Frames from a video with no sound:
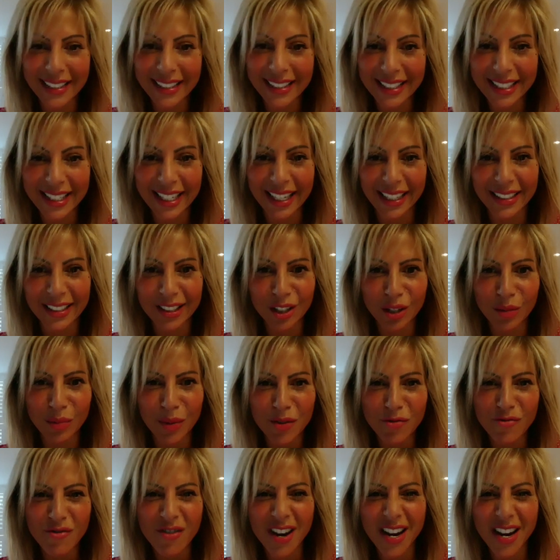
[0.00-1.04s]
dancing is going to
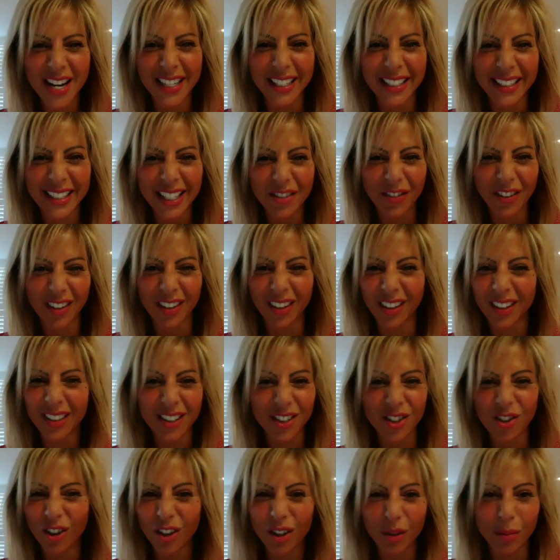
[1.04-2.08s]
be really difficult.
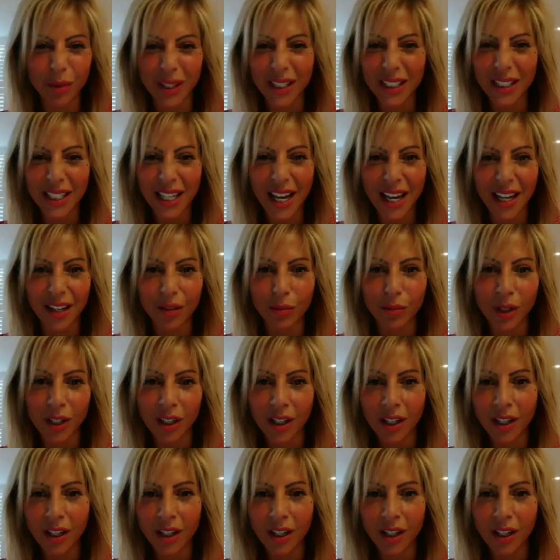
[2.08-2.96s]
It's not going to be the same.